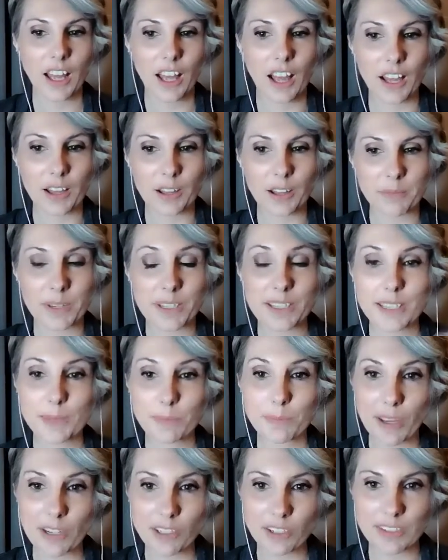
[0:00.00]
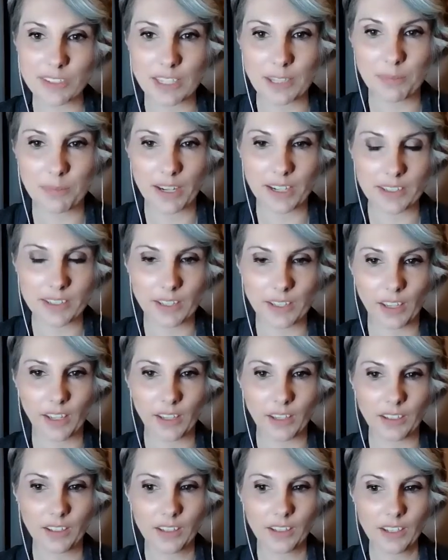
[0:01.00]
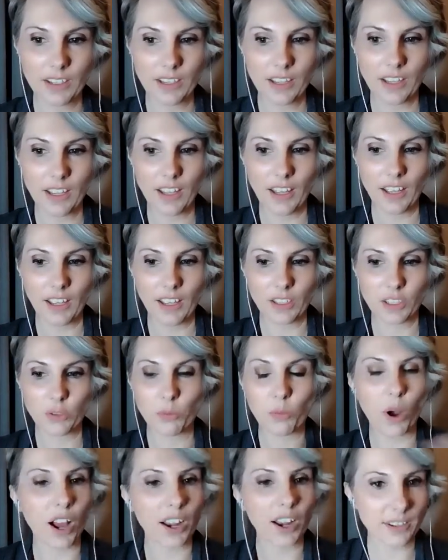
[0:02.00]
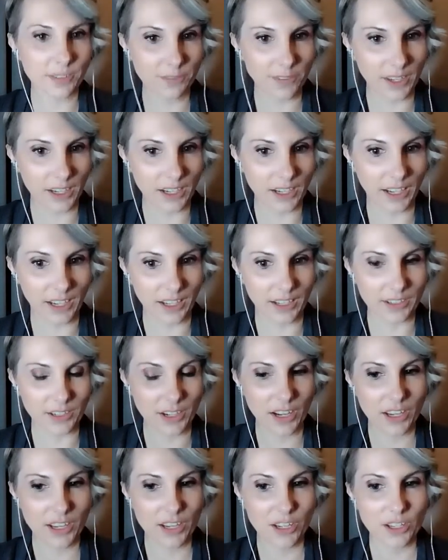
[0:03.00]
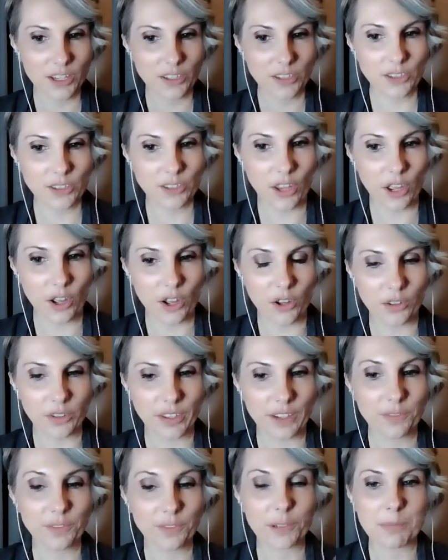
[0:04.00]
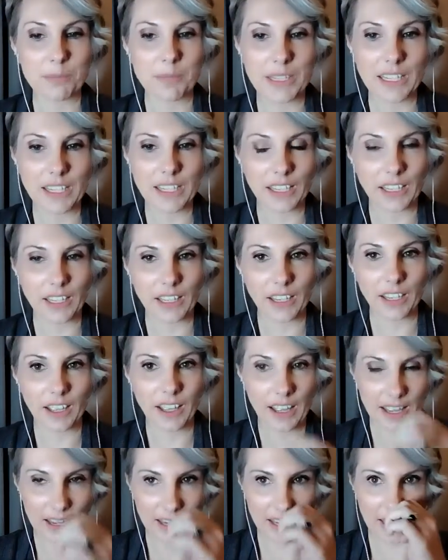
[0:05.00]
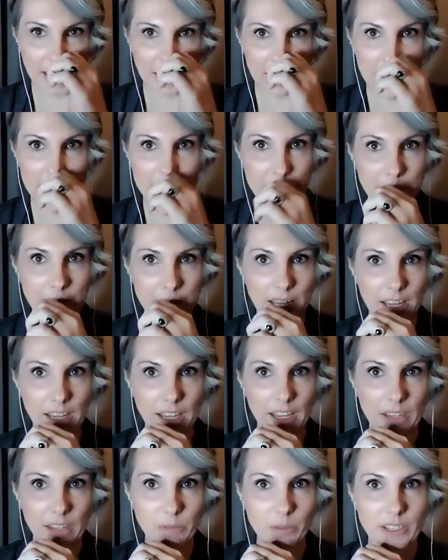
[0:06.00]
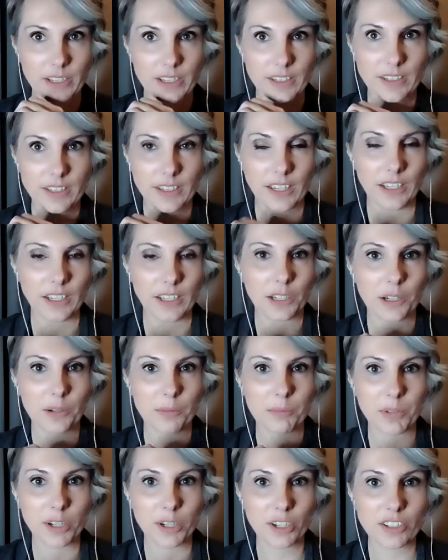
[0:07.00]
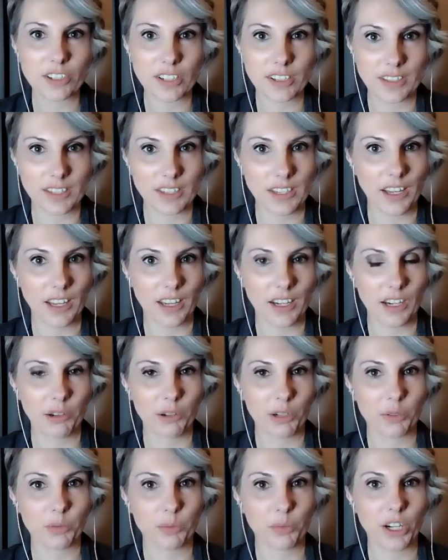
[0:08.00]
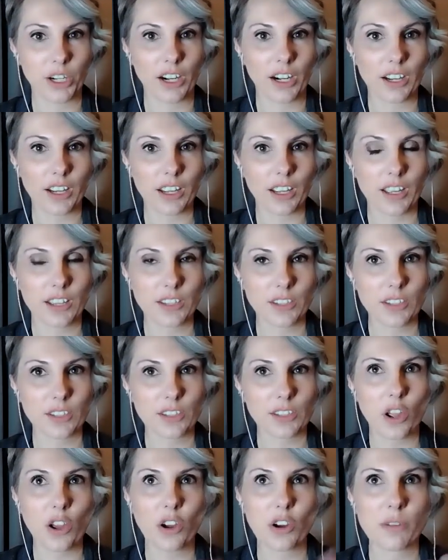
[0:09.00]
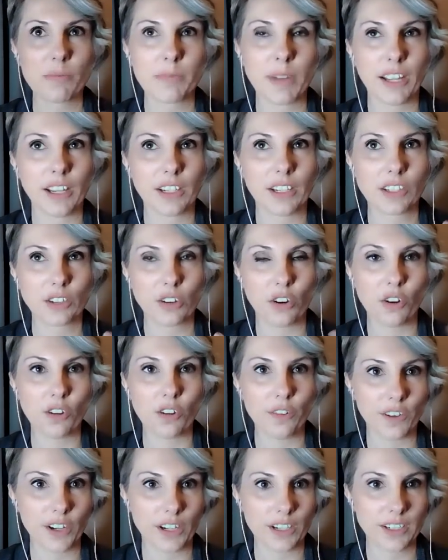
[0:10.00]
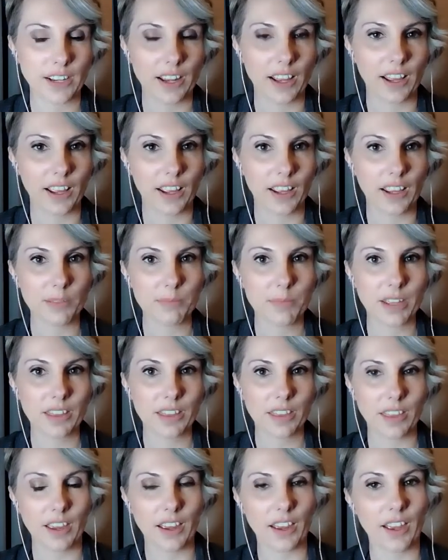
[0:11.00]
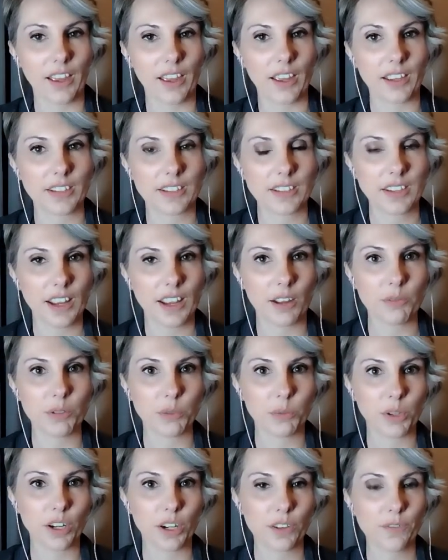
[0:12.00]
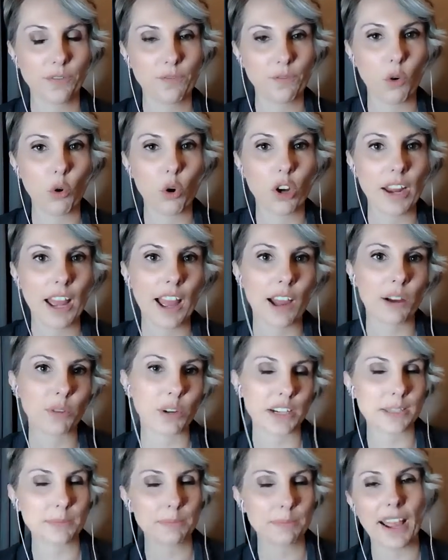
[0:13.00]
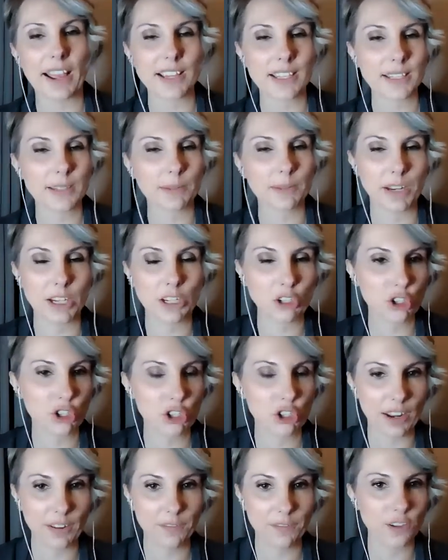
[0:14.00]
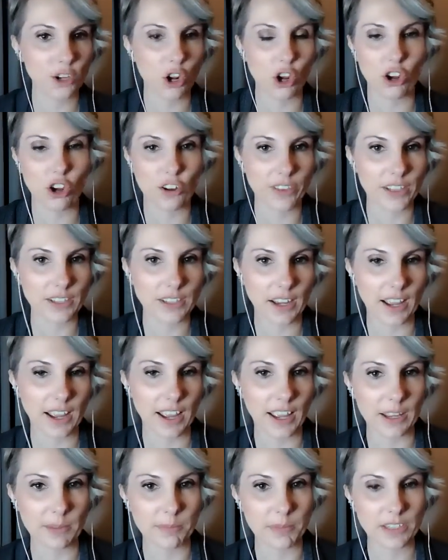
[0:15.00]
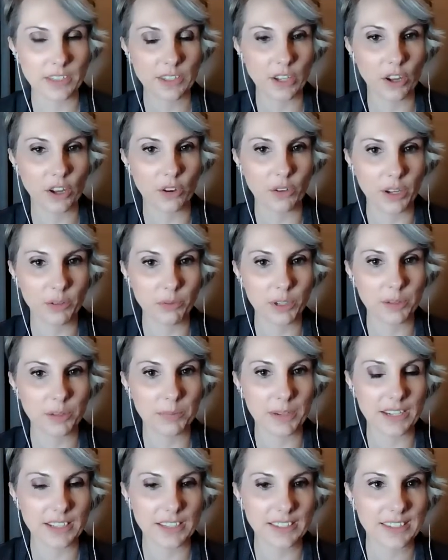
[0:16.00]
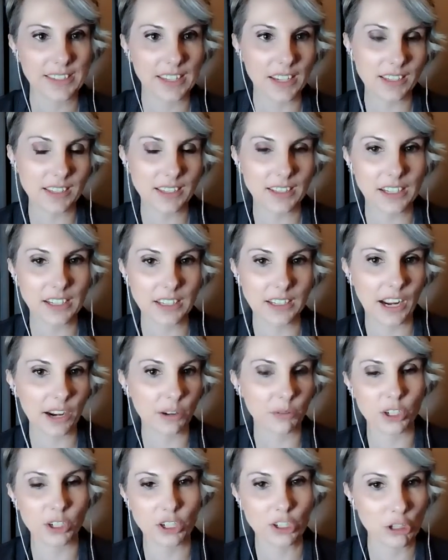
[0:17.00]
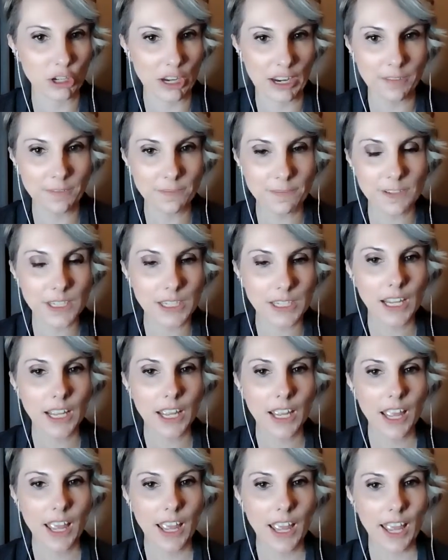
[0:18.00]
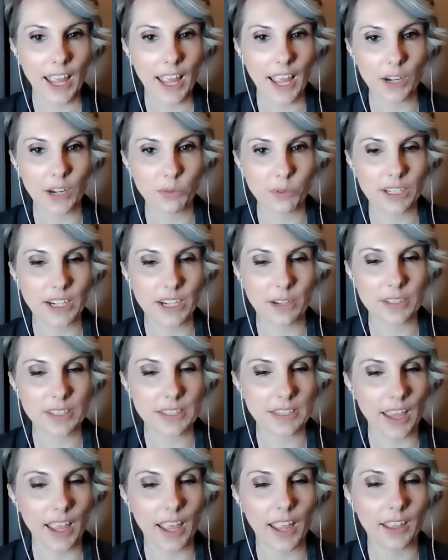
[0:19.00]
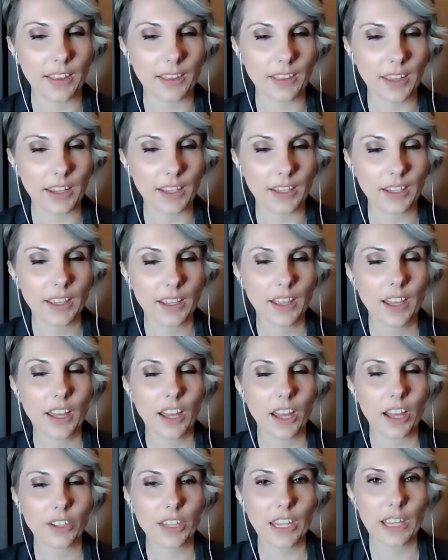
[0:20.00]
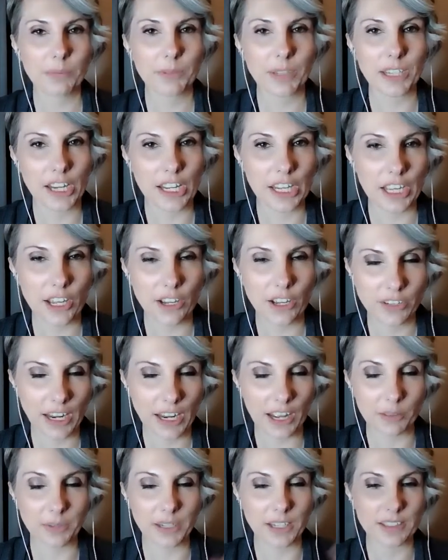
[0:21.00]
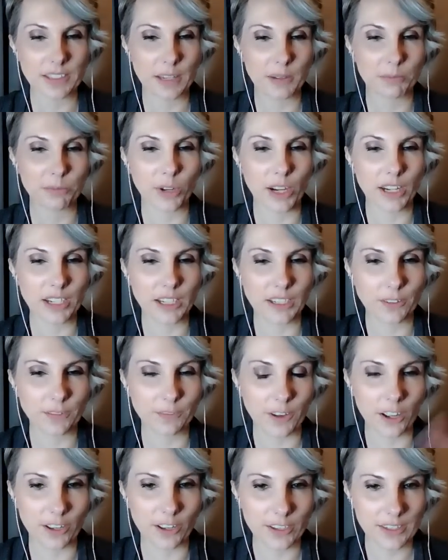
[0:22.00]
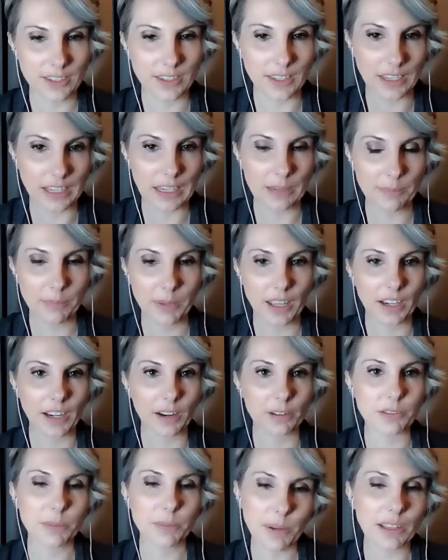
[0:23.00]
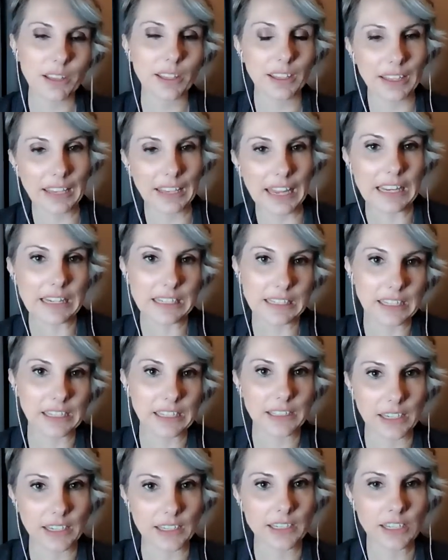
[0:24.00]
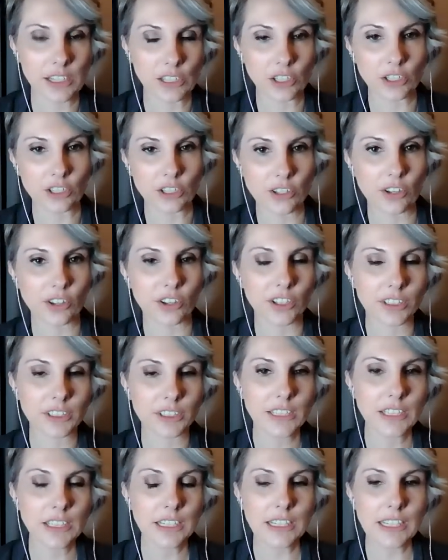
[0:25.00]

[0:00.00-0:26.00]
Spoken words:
In specialty medicine, you want to fit in. So like for me, I was in emergency, and I would work so much overtime that I would work 4 hours past my shift all the time. And so it would be a 16-hour shift. And when I would say like, okay, I'm going to go now because I'm ready to fall asleep. And I was probably like 18, 19 years old.